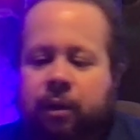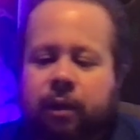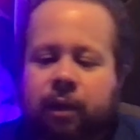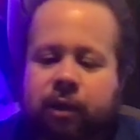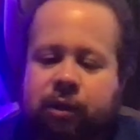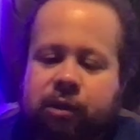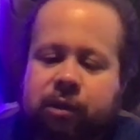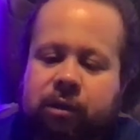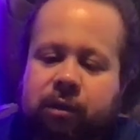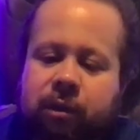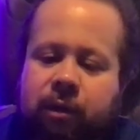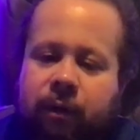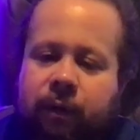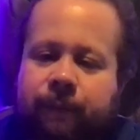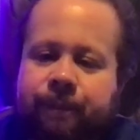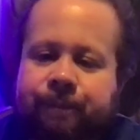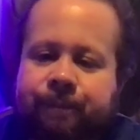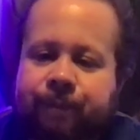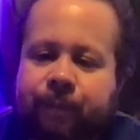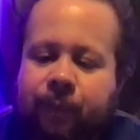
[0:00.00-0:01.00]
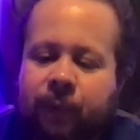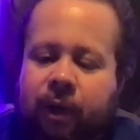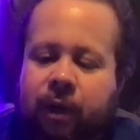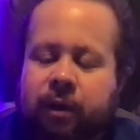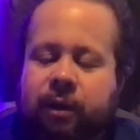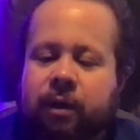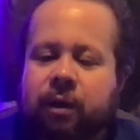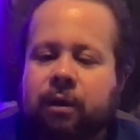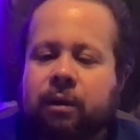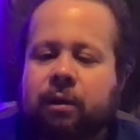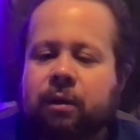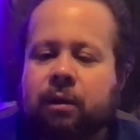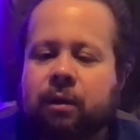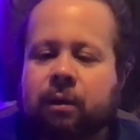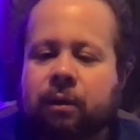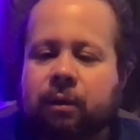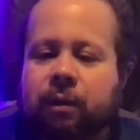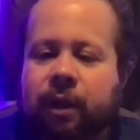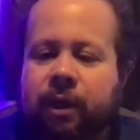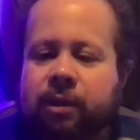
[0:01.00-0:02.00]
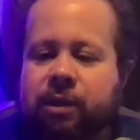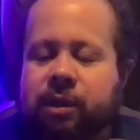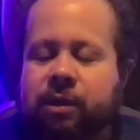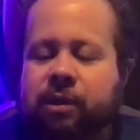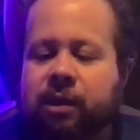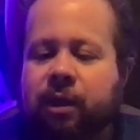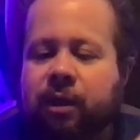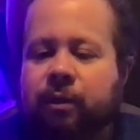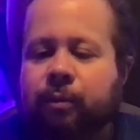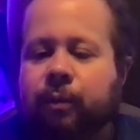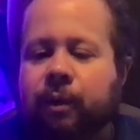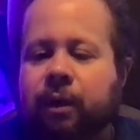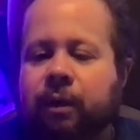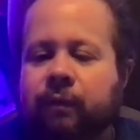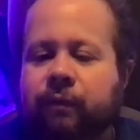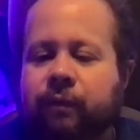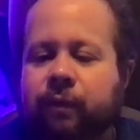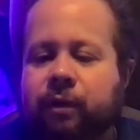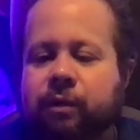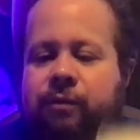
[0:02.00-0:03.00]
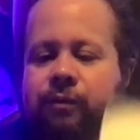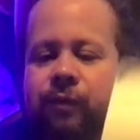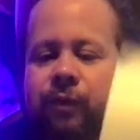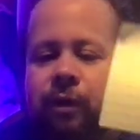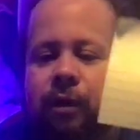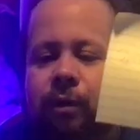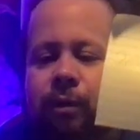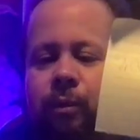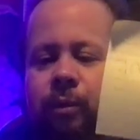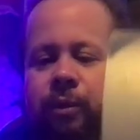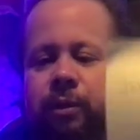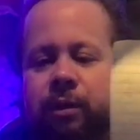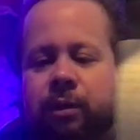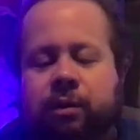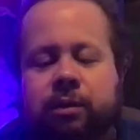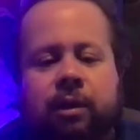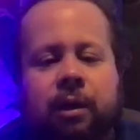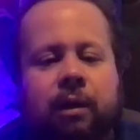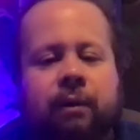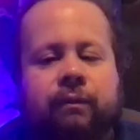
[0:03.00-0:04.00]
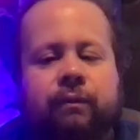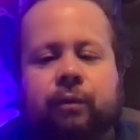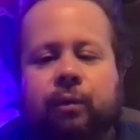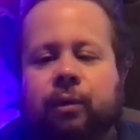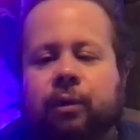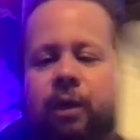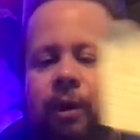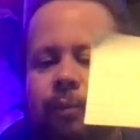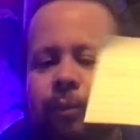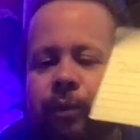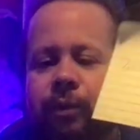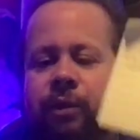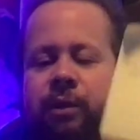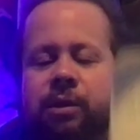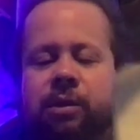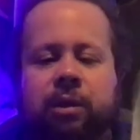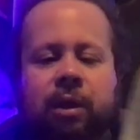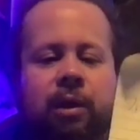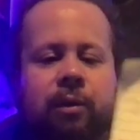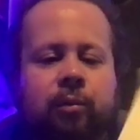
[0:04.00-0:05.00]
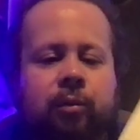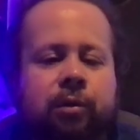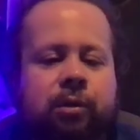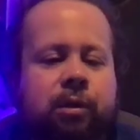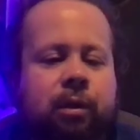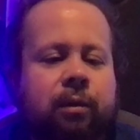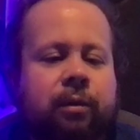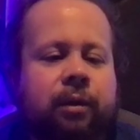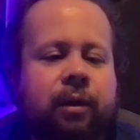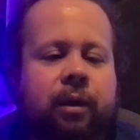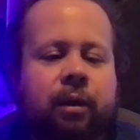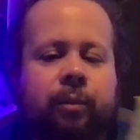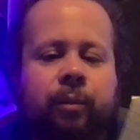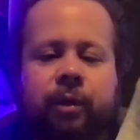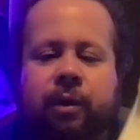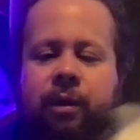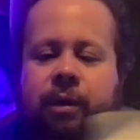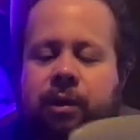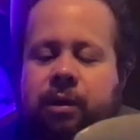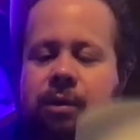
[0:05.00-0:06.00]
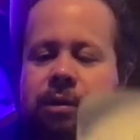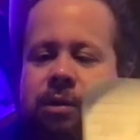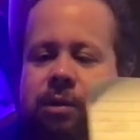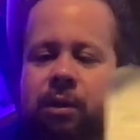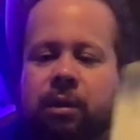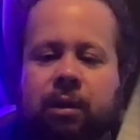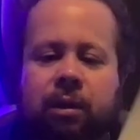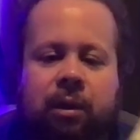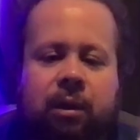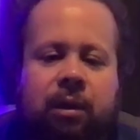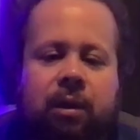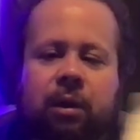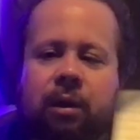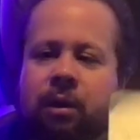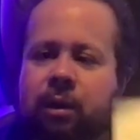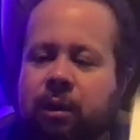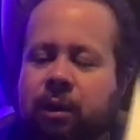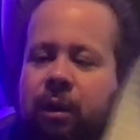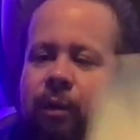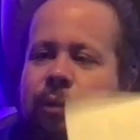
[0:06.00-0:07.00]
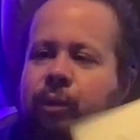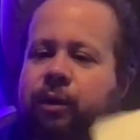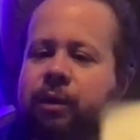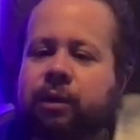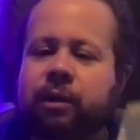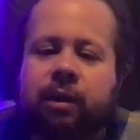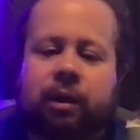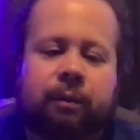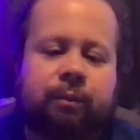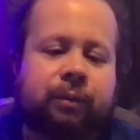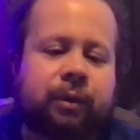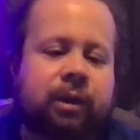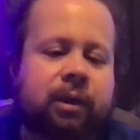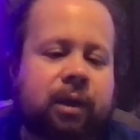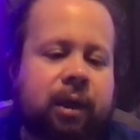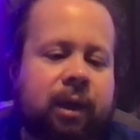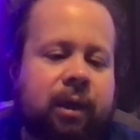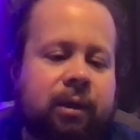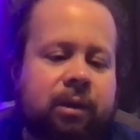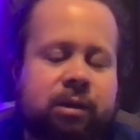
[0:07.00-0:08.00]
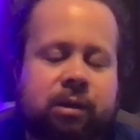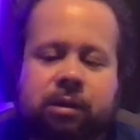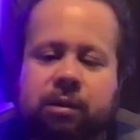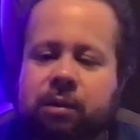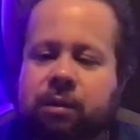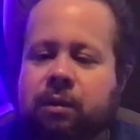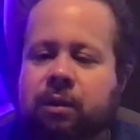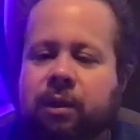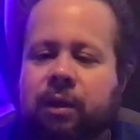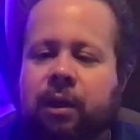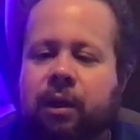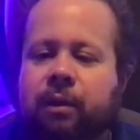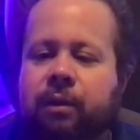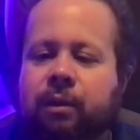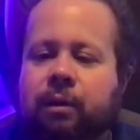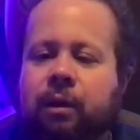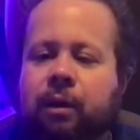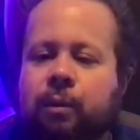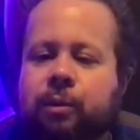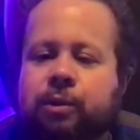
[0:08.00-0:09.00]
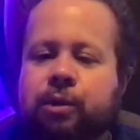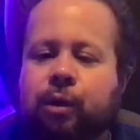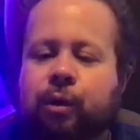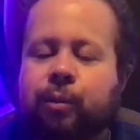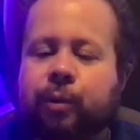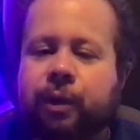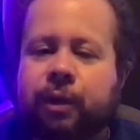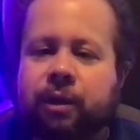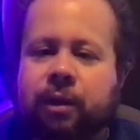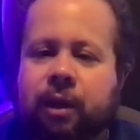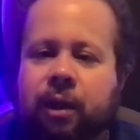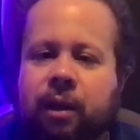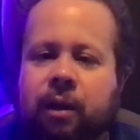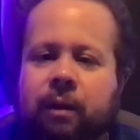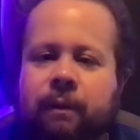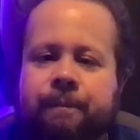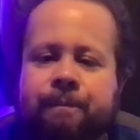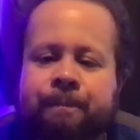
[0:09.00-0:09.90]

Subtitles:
that's as I said in my first video with the Tom Ford. I put these labels on there because I wanted to keep the dates together. I was hoping that